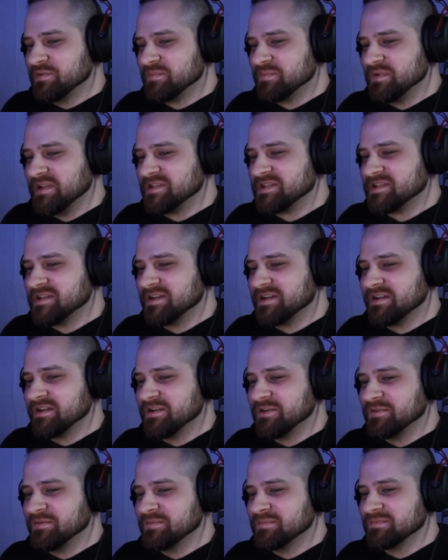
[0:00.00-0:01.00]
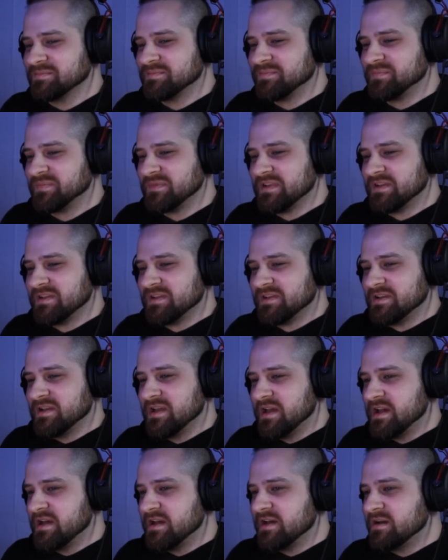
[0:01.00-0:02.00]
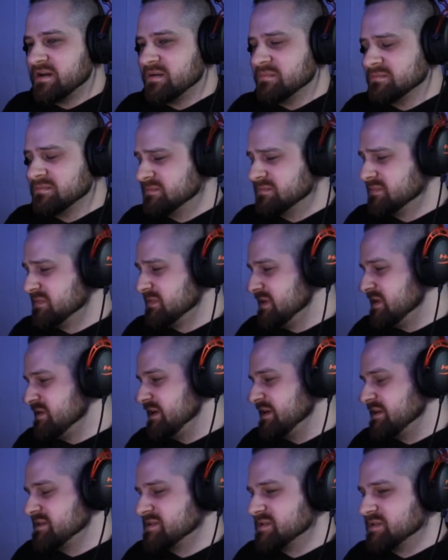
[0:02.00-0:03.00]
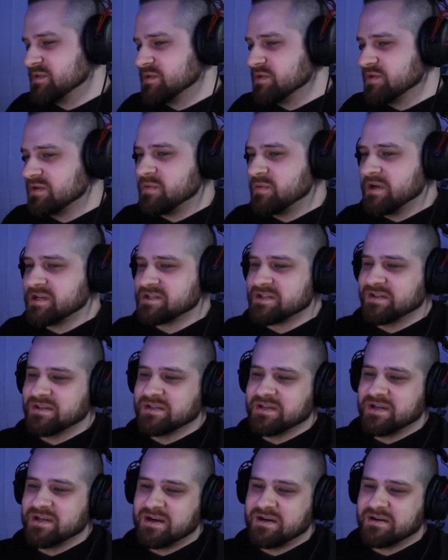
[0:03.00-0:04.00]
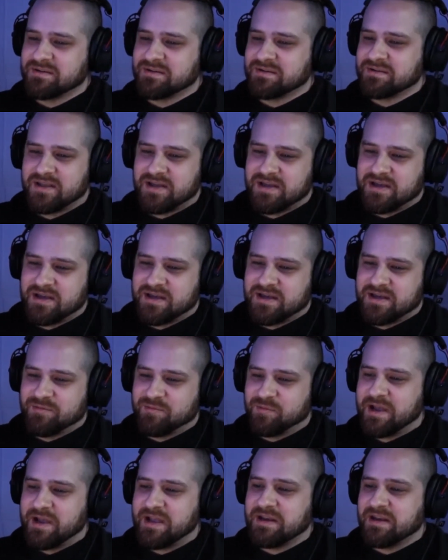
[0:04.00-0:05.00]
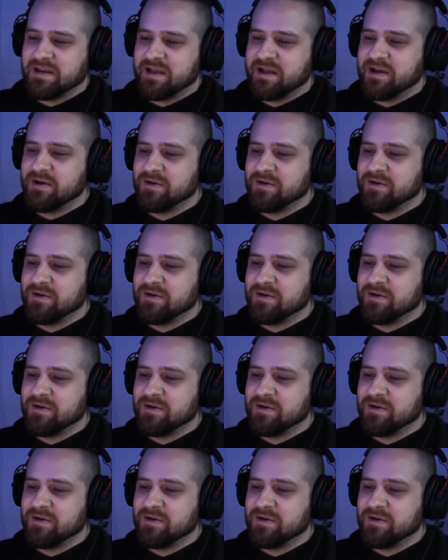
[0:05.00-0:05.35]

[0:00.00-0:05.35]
stuck at home. Um. All right. So good question there. Right now,